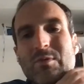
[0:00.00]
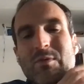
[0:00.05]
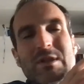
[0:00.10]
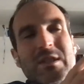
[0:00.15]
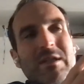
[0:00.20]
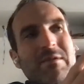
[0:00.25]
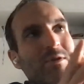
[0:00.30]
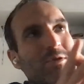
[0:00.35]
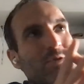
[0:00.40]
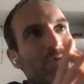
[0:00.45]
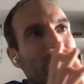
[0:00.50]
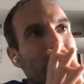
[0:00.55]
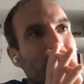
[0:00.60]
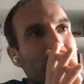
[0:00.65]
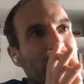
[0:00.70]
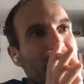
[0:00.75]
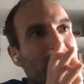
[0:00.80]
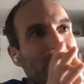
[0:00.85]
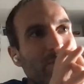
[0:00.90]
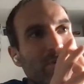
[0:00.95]
What about
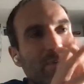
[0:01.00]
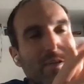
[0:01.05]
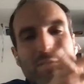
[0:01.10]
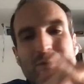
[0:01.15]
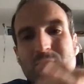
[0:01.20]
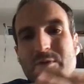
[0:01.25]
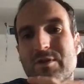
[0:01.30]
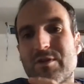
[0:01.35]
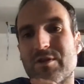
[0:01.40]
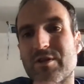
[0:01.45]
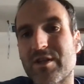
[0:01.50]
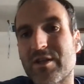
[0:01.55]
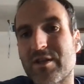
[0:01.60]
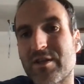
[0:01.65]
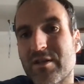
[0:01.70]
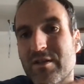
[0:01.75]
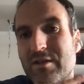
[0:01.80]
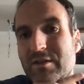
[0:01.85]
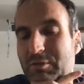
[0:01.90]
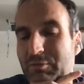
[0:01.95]
from your
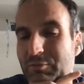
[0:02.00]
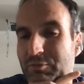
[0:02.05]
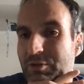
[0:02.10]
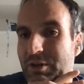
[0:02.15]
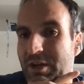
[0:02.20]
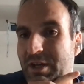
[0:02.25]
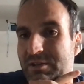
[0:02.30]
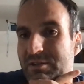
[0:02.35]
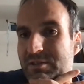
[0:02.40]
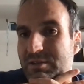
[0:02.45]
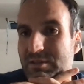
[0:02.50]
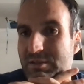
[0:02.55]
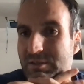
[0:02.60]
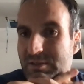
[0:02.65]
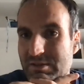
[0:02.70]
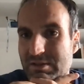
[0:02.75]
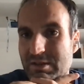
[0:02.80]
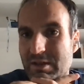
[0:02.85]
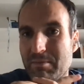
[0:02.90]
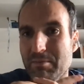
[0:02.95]
networking in France?
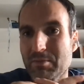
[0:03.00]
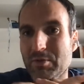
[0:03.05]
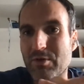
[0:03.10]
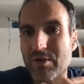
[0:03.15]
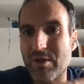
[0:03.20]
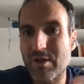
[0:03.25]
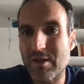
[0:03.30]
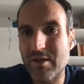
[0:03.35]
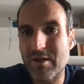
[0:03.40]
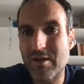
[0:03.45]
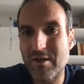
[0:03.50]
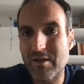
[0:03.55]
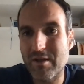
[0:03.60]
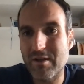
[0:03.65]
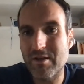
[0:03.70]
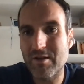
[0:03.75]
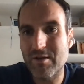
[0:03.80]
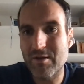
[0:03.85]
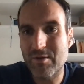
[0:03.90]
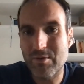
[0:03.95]

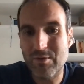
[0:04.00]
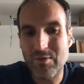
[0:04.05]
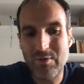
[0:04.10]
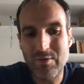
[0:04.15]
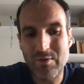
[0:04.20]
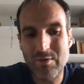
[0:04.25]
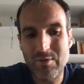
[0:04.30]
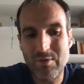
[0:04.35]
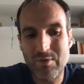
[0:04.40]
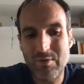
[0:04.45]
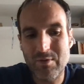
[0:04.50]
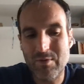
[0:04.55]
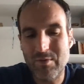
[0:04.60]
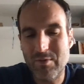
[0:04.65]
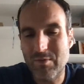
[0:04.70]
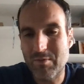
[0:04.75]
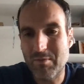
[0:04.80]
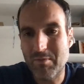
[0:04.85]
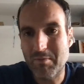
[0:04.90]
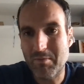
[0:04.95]
Somebody who
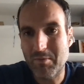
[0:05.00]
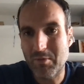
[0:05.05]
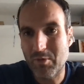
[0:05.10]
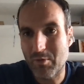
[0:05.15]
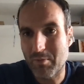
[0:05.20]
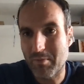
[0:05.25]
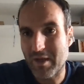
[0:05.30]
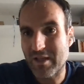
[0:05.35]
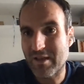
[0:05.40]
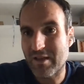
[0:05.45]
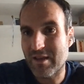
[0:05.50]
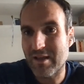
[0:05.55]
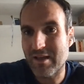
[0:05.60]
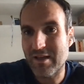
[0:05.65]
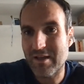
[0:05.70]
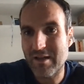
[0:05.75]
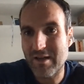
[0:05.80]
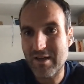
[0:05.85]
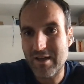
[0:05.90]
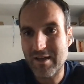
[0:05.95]
you might
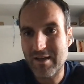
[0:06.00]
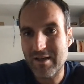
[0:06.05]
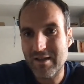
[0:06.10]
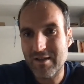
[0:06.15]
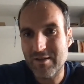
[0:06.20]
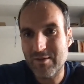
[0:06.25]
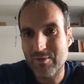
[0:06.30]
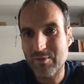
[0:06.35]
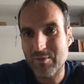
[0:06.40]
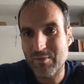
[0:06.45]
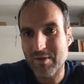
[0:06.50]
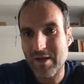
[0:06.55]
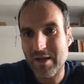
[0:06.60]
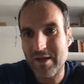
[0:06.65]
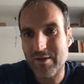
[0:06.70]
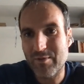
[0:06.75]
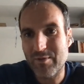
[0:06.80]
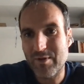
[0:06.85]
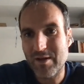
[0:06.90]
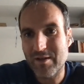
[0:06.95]
think like it could be
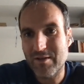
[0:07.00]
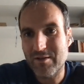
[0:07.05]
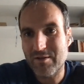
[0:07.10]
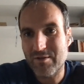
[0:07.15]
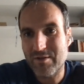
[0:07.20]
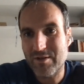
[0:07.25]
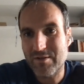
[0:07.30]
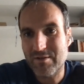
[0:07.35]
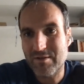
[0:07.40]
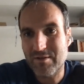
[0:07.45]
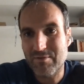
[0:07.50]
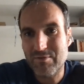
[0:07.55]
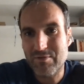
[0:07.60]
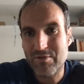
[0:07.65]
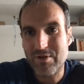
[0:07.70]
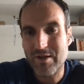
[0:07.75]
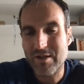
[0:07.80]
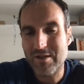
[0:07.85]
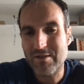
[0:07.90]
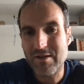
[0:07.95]
like really interesting
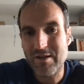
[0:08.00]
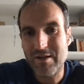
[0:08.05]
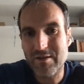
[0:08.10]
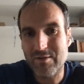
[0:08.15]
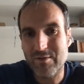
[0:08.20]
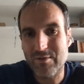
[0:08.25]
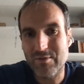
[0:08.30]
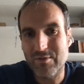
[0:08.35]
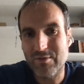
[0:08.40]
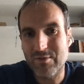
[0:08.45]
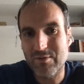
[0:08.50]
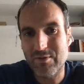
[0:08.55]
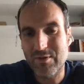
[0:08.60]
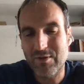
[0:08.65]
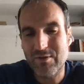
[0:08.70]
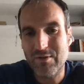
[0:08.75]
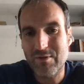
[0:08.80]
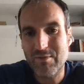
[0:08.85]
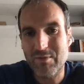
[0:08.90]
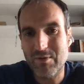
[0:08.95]
for us, like to
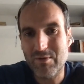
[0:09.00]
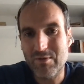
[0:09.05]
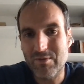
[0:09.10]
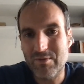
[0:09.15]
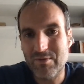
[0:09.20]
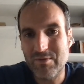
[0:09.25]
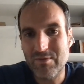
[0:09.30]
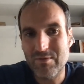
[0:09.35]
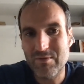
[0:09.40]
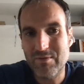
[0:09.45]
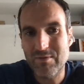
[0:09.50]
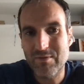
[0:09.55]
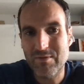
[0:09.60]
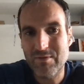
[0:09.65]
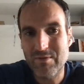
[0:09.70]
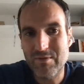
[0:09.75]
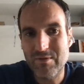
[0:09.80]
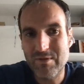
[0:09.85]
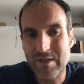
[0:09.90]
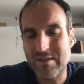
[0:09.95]
interview.
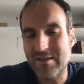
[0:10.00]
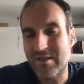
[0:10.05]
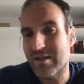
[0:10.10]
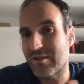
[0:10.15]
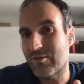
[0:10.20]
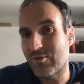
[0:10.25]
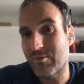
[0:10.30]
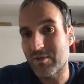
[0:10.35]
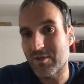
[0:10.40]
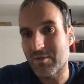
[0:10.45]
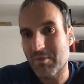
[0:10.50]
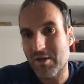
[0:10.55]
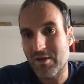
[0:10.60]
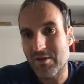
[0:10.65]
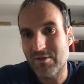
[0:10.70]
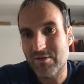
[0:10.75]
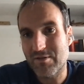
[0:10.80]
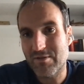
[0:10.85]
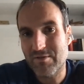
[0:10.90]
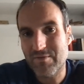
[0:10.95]
Doesn't need to be
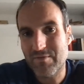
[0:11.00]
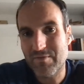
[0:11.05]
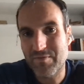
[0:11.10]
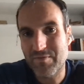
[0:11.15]
Spanish.